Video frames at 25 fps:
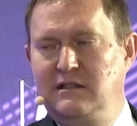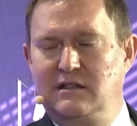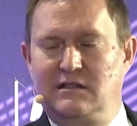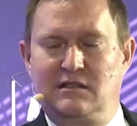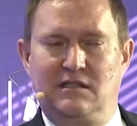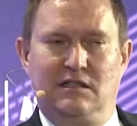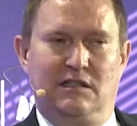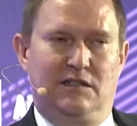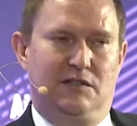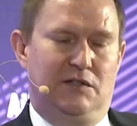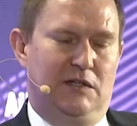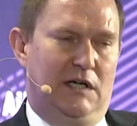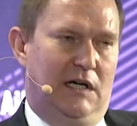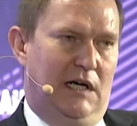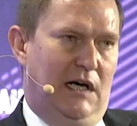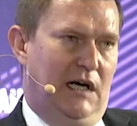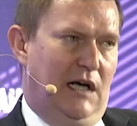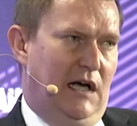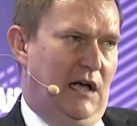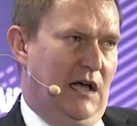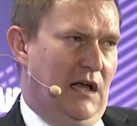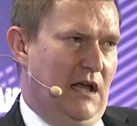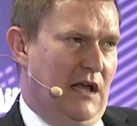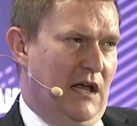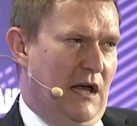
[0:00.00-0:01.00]
So
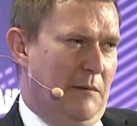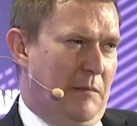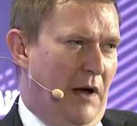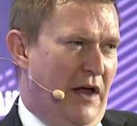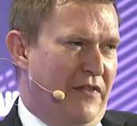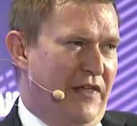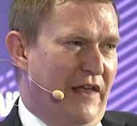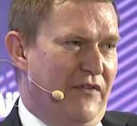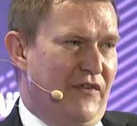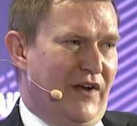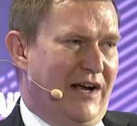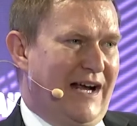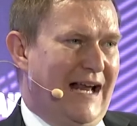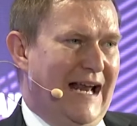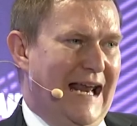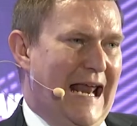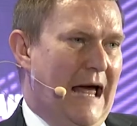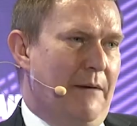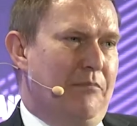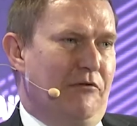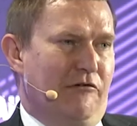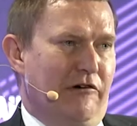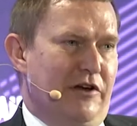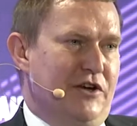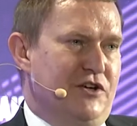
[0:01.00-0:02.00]
I think the
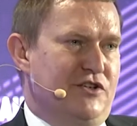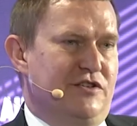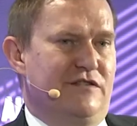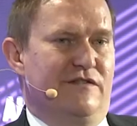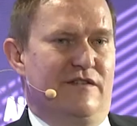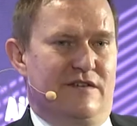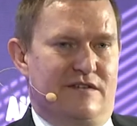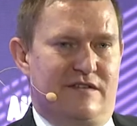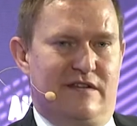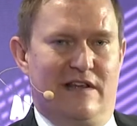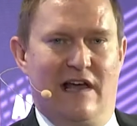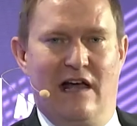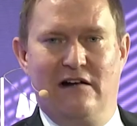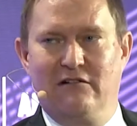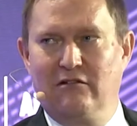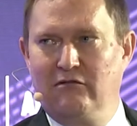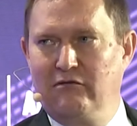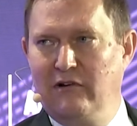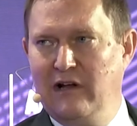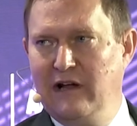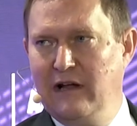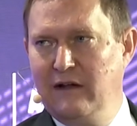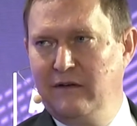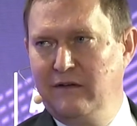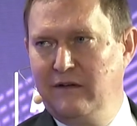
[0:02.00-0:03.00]
collaboration that's there
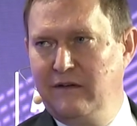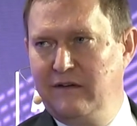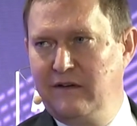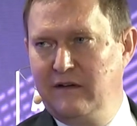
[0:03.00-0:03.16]
around